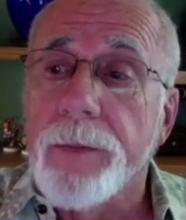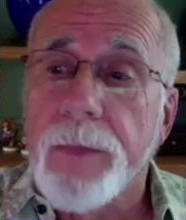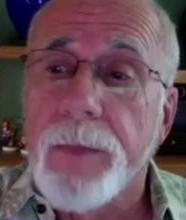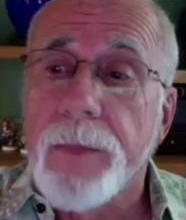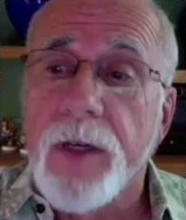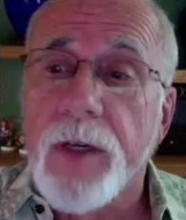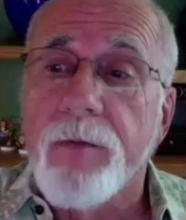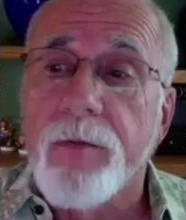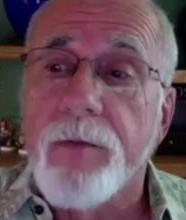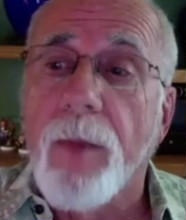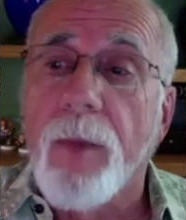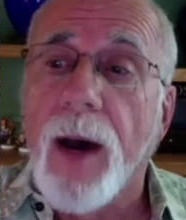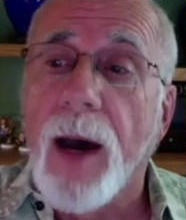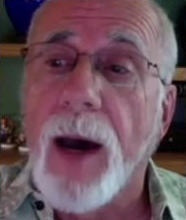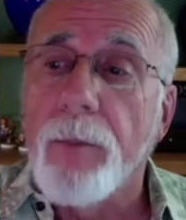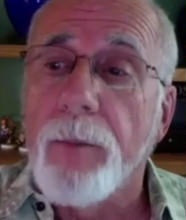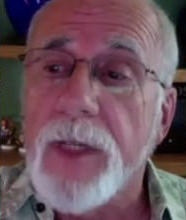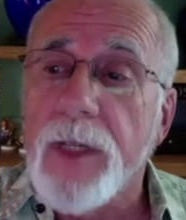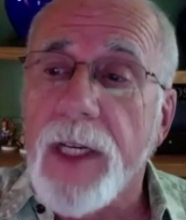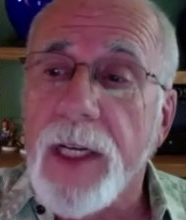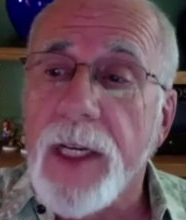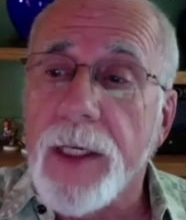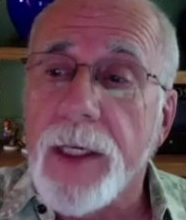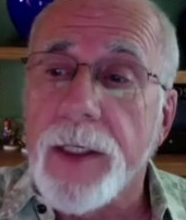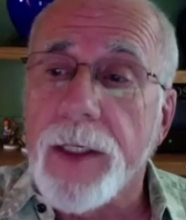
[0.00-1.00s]
If Mom
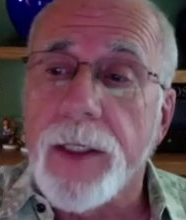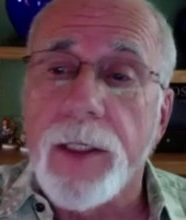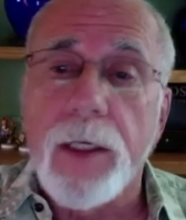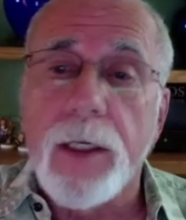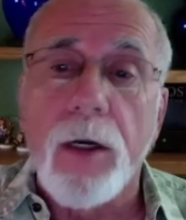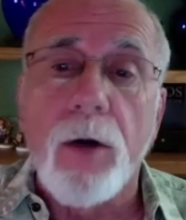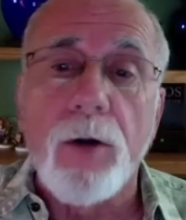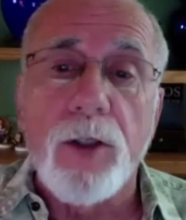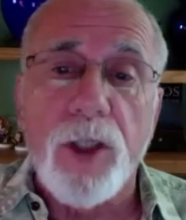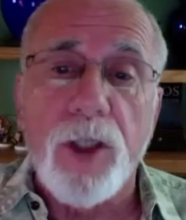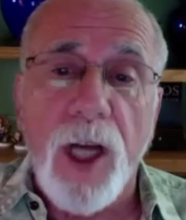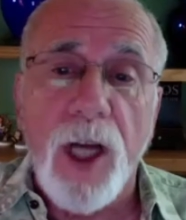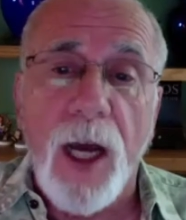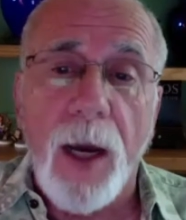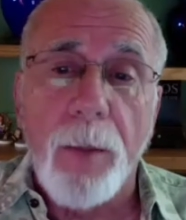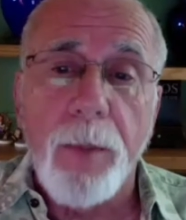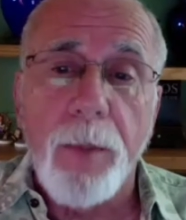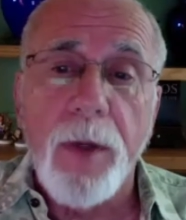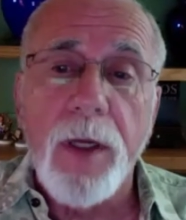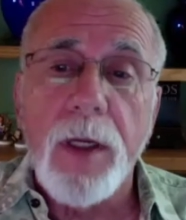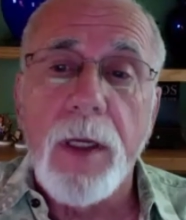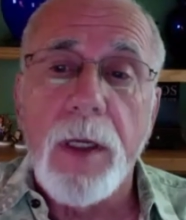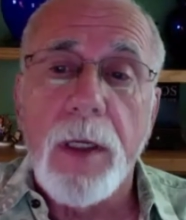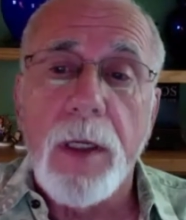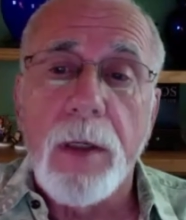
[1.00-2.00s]
needed to go
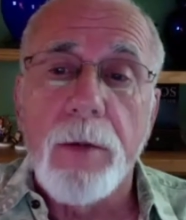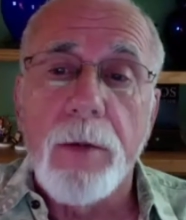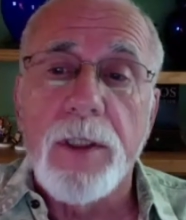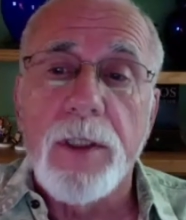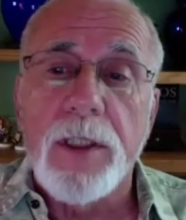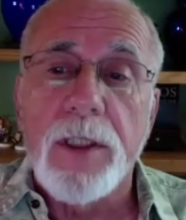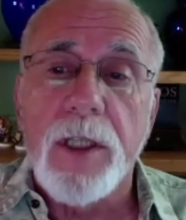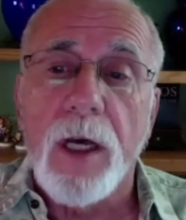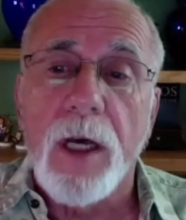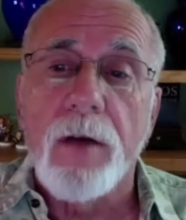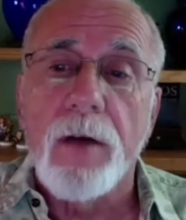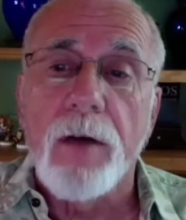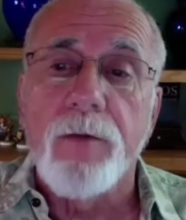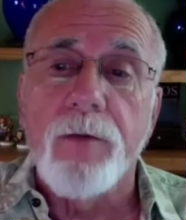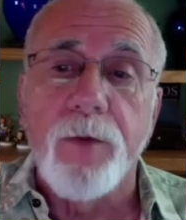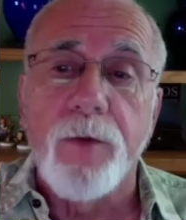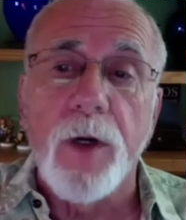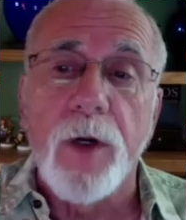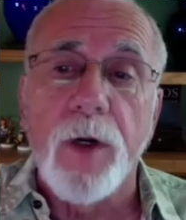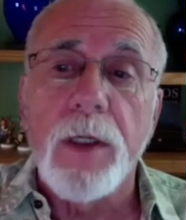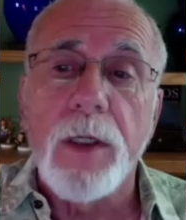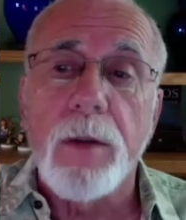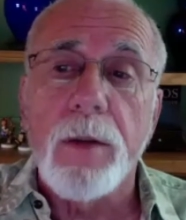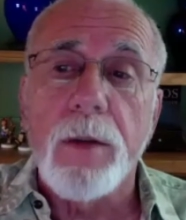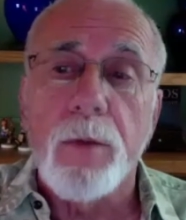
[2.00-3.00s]
shopping, it was on
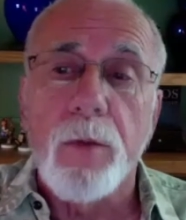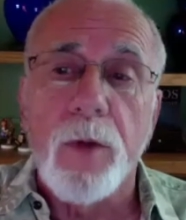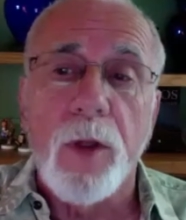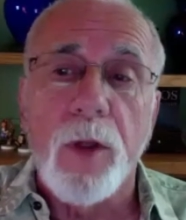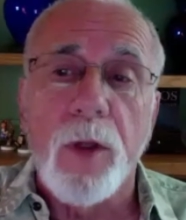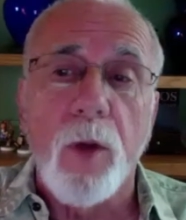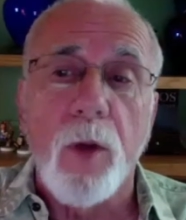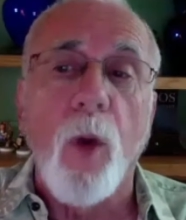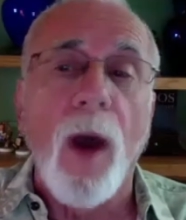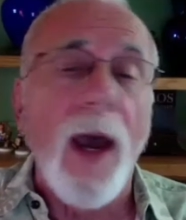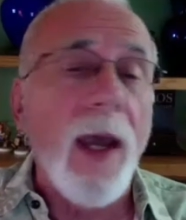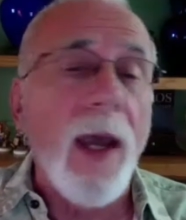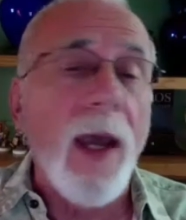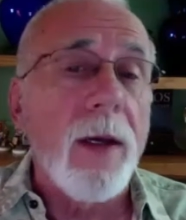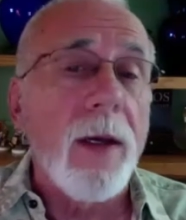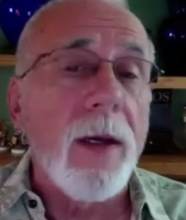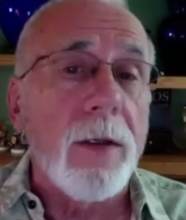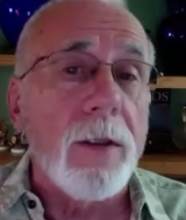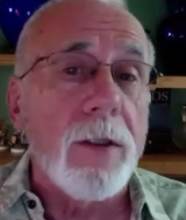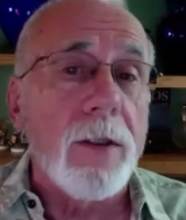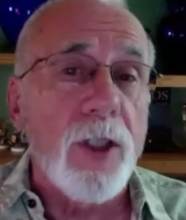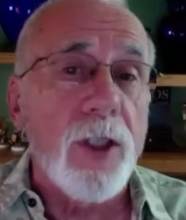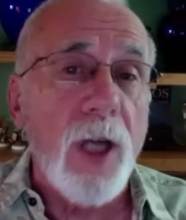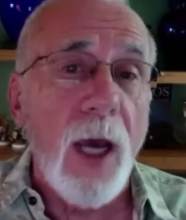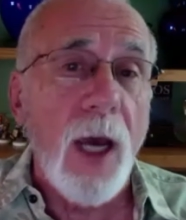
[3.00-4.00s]
foot with a wagon
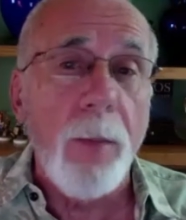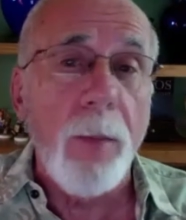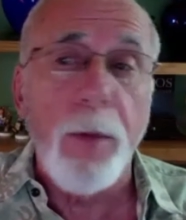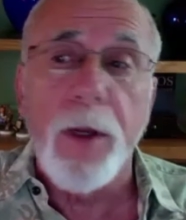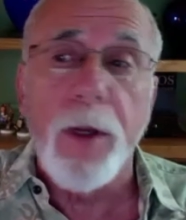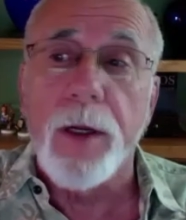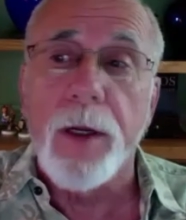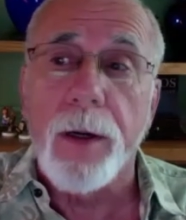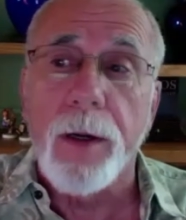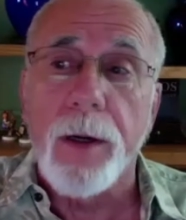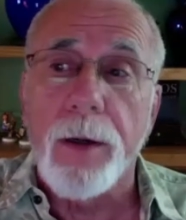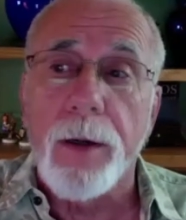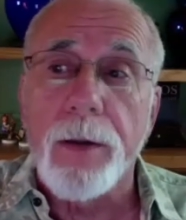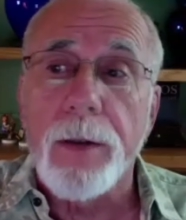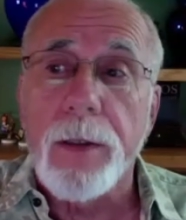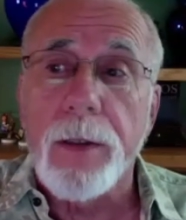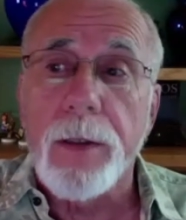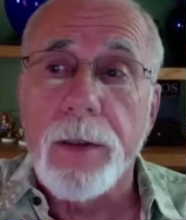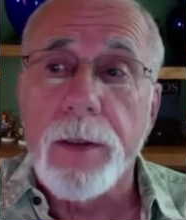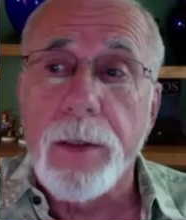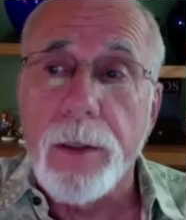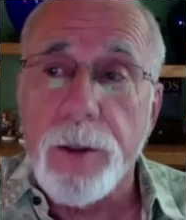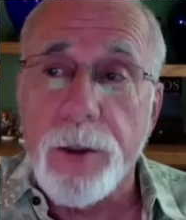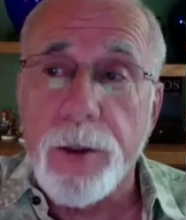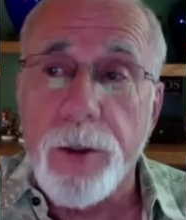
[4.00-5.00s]
or shopping cart
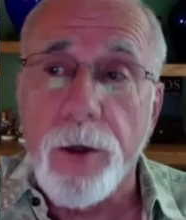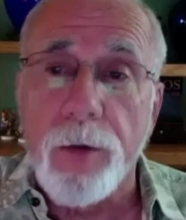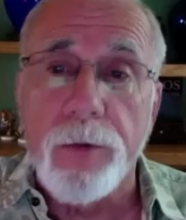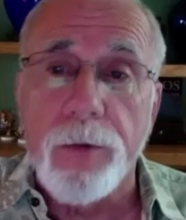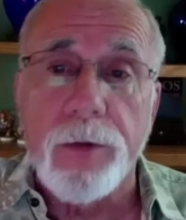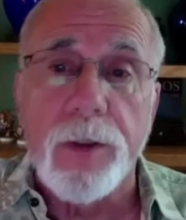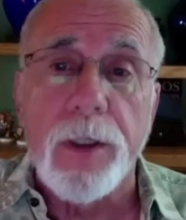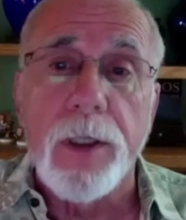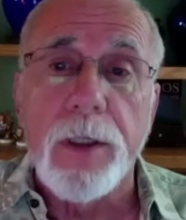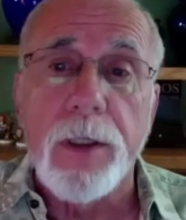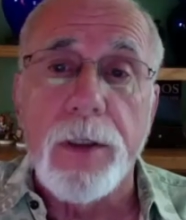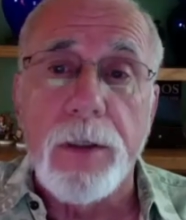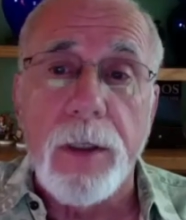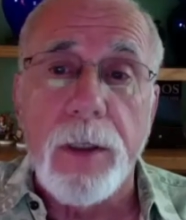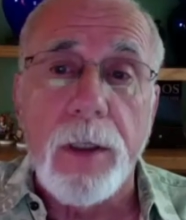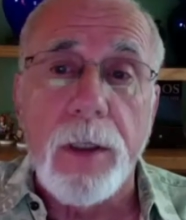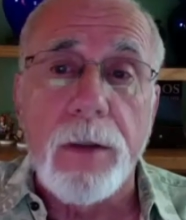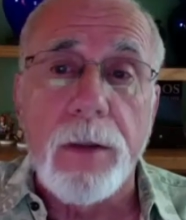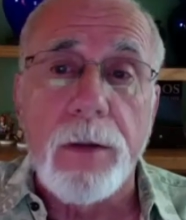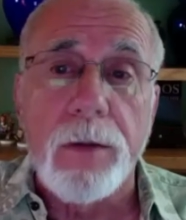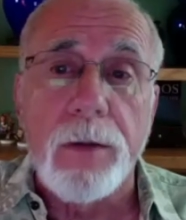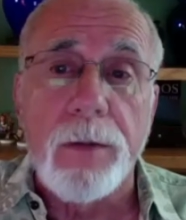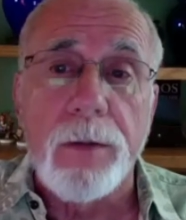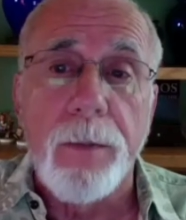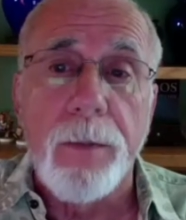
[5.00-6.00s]
and the children in
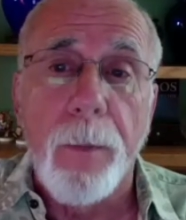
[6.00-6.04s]
tow.